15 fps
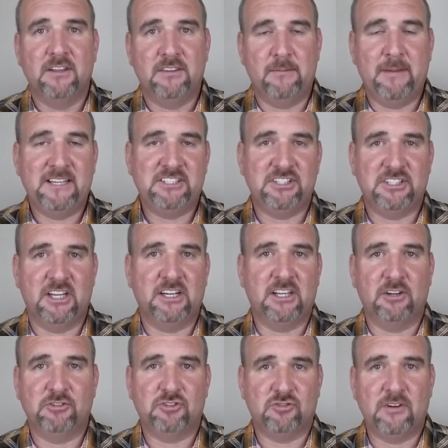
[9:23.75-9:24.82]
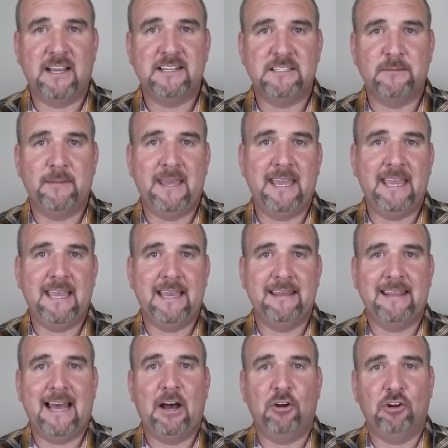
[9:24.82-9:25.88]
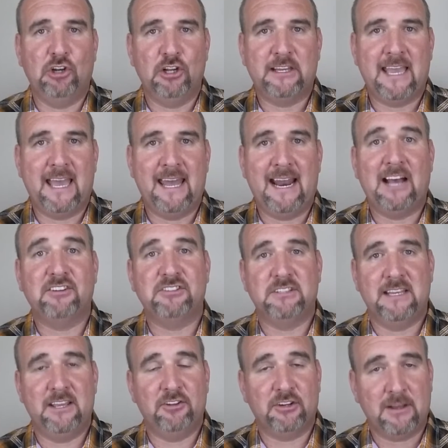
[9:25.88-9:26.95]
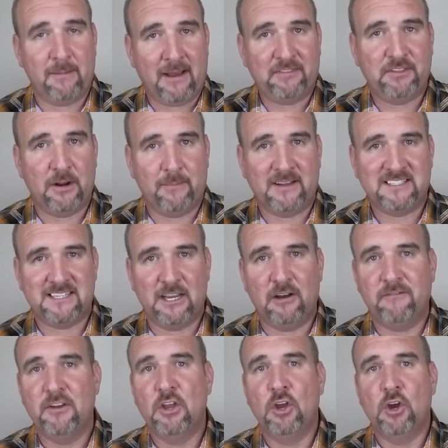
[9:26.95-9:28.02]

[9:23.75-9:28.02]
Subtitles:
The message is going to go straight to me and I'll look at it. I'll either come out there myself